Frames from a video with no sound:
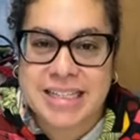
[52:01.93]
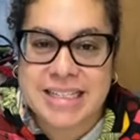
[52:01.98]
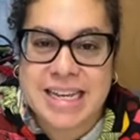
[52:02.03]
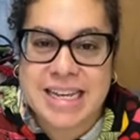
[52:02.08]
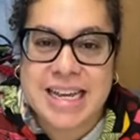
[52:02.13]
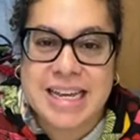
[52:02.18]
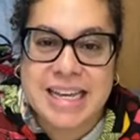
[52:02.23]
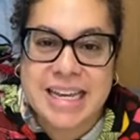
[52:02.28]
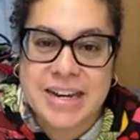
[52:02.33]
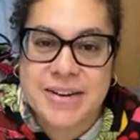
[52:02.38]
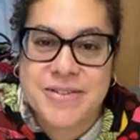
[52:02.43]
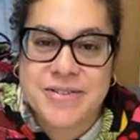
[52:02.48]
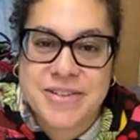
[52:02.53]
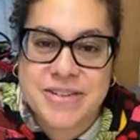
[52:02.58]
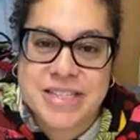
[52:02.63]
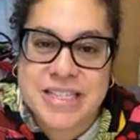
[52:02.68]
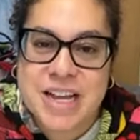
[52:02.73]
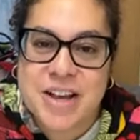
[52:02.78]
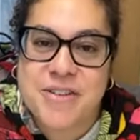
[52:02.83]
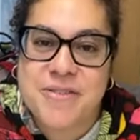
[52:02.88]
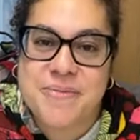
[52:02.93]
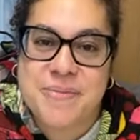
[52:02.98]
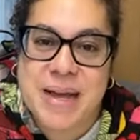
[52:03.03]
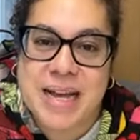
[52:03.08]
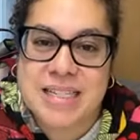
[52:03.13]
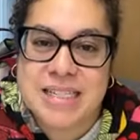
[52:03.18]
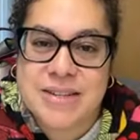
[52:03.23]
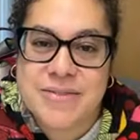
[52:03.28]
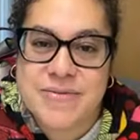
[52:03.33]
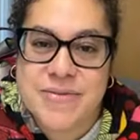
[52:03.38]
Take care of yourself.
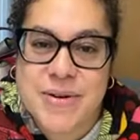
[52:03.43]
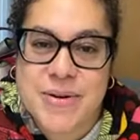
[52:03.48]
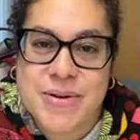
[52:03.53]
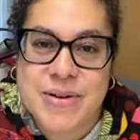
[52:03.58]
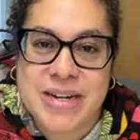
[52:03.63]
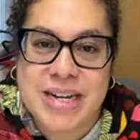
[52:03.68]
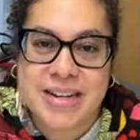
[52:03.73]
Pass it forward.